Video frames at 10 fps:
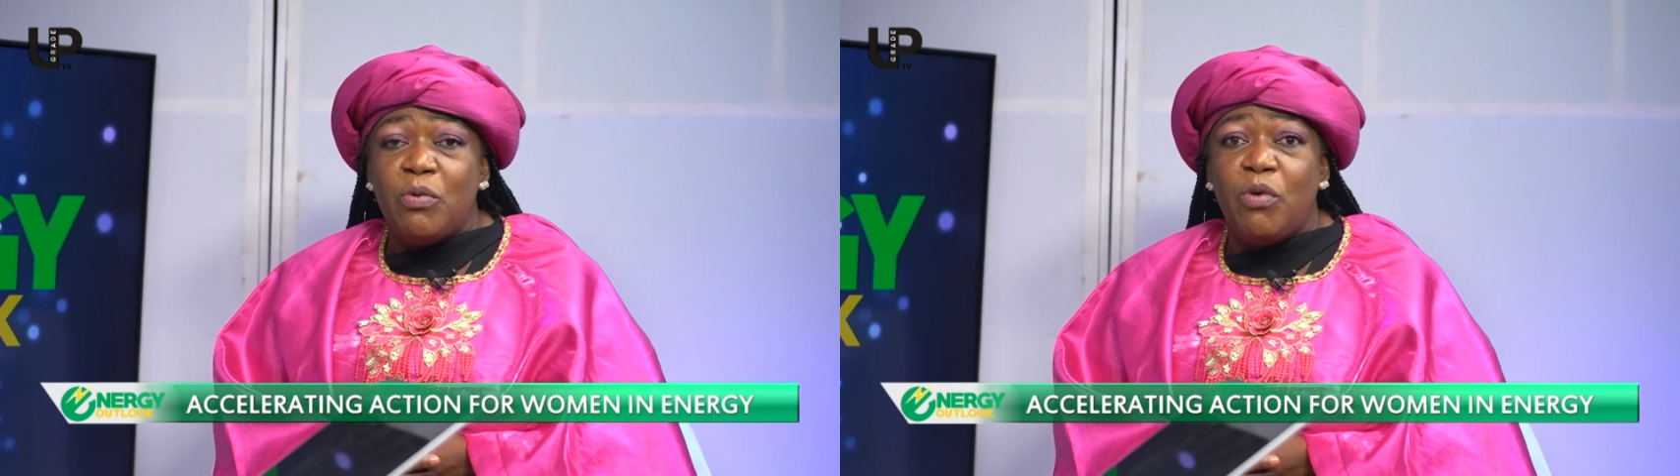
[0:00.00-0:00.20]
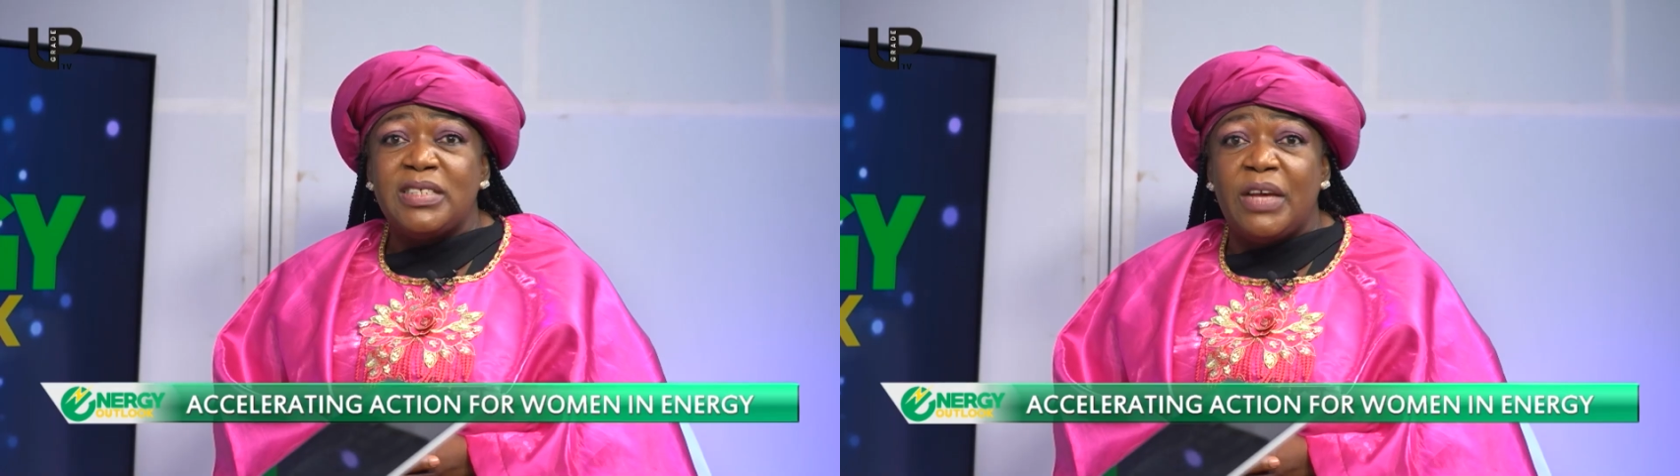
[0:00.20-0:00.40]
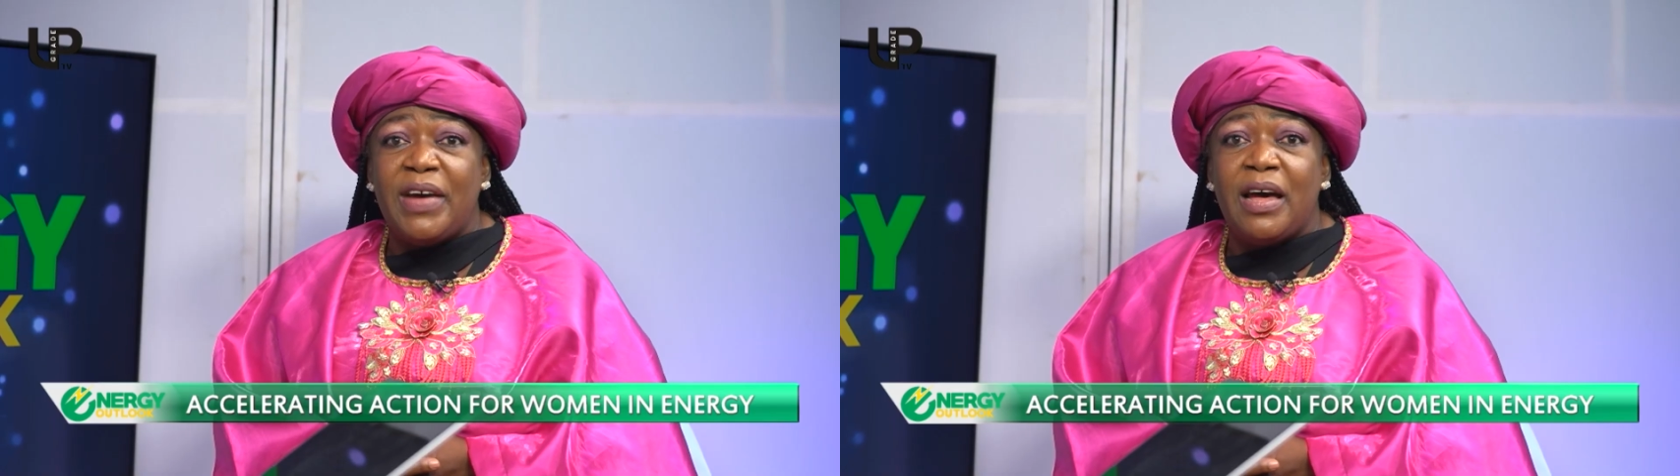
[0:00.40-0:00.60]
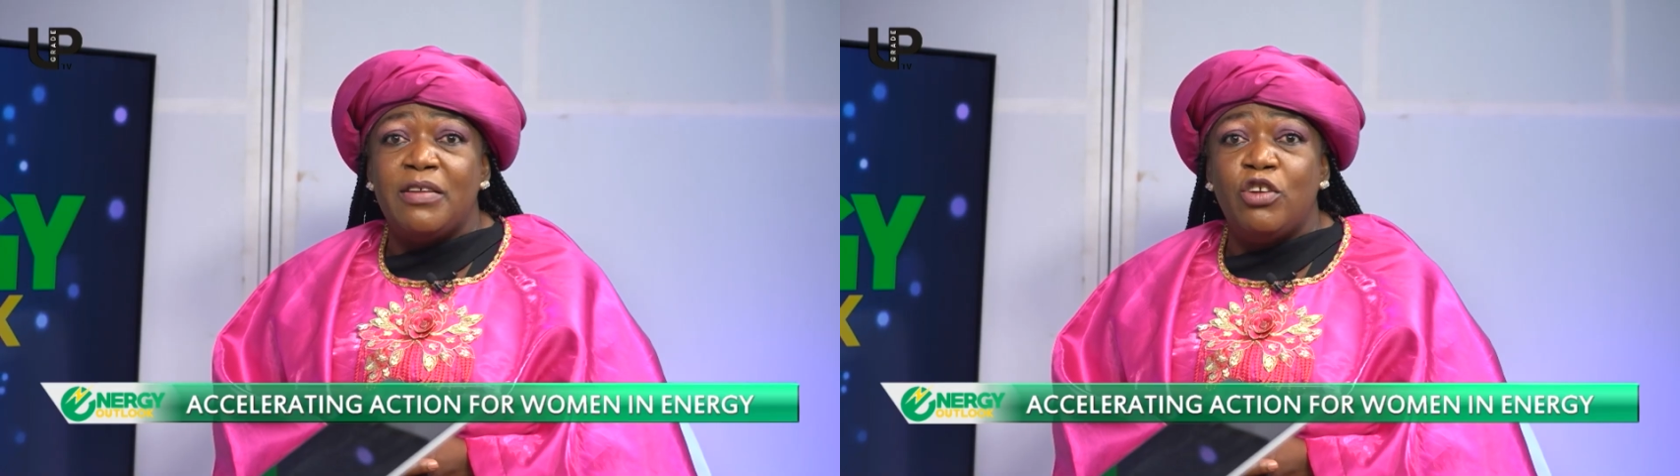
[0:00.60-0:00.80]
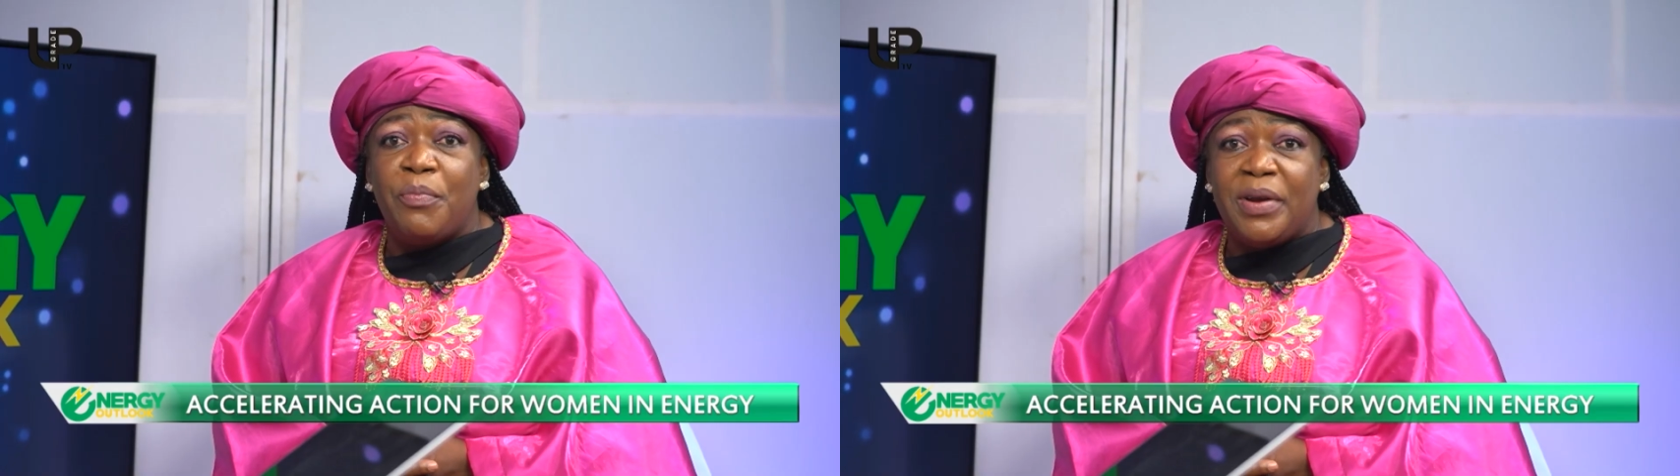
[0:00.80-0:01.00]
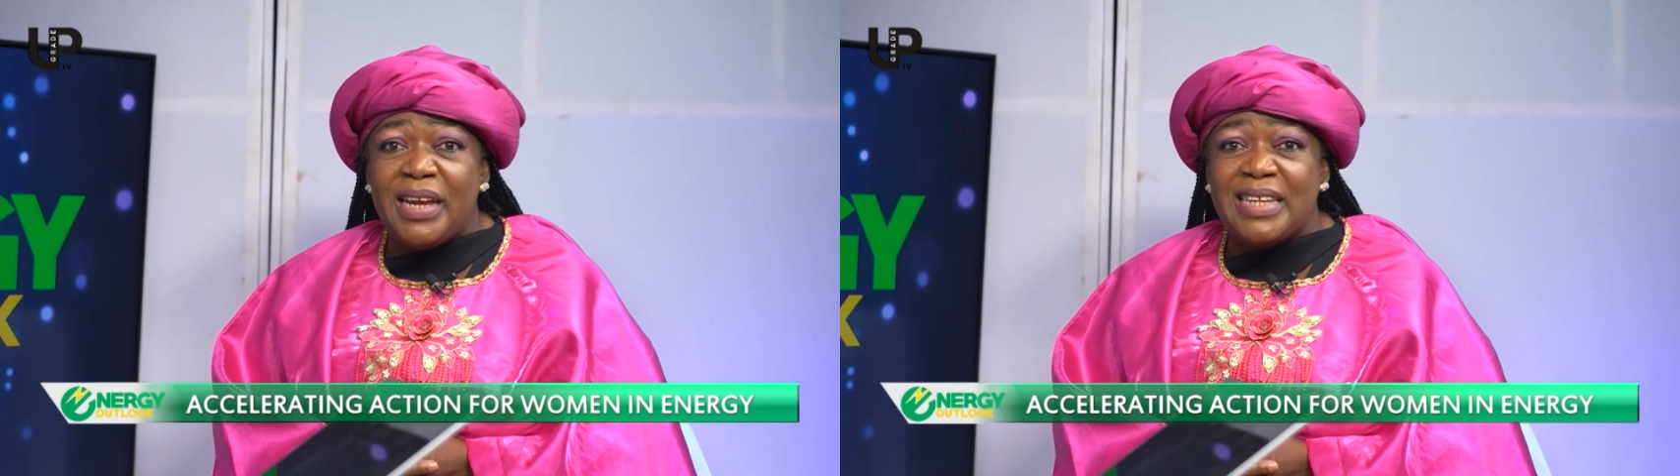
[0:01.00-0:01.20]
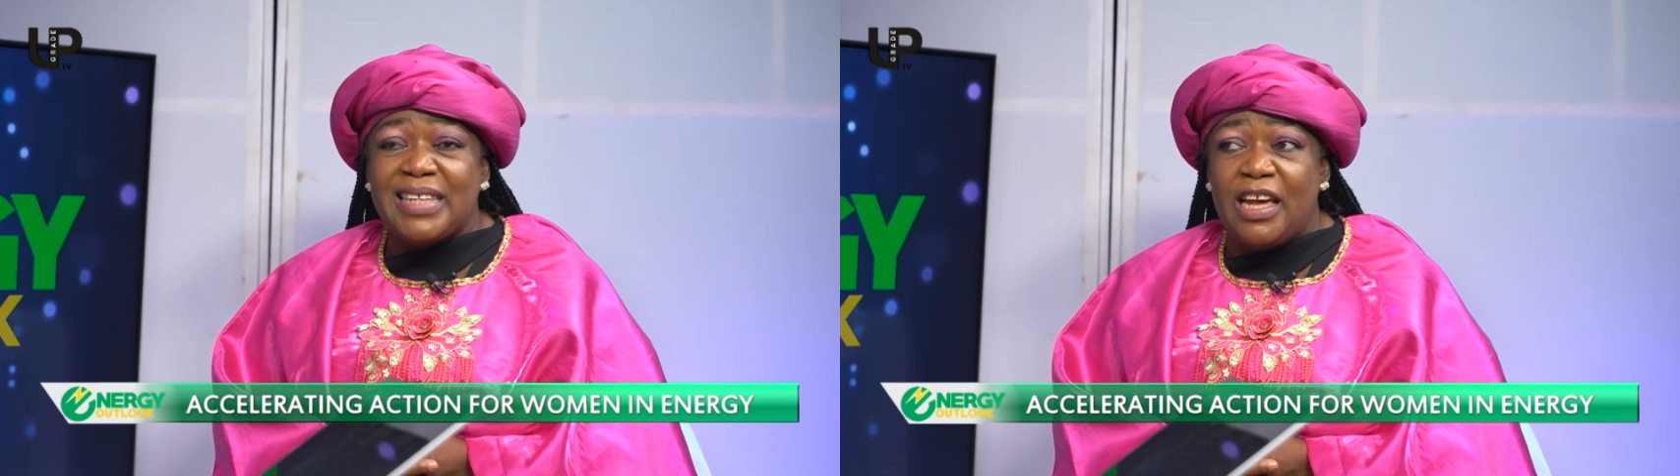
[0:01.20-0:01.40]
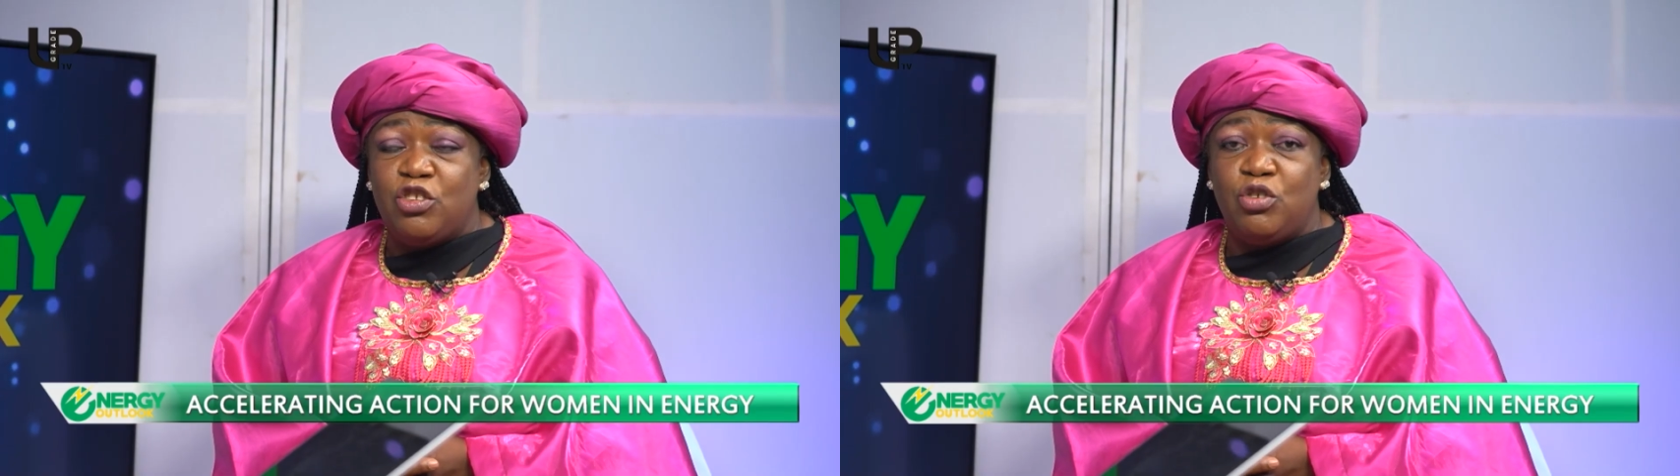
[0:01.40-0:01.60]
whatever your brothers can do,